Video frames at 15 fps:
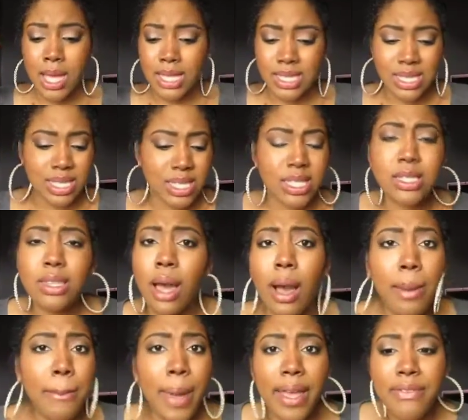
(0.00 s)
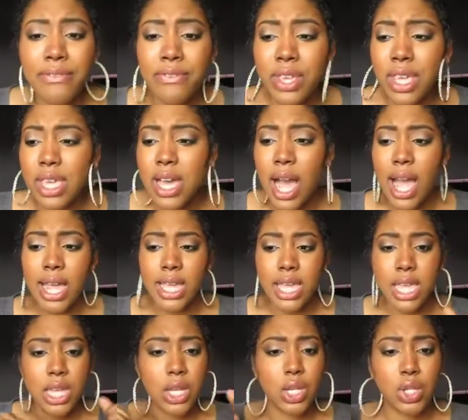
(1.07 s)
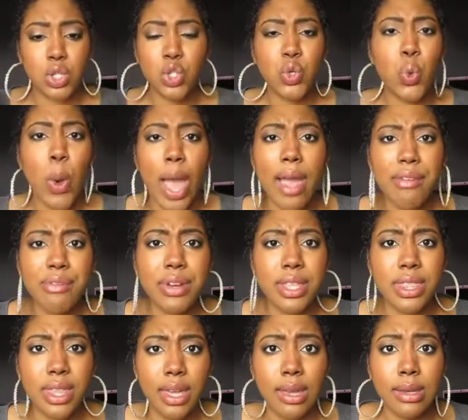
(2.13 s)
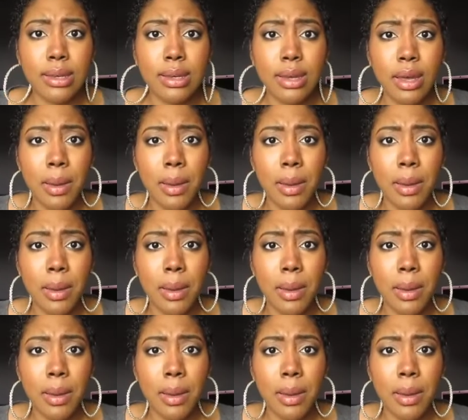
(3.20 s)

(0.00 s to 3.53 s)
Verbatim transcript: stomp my feet, I can do everything,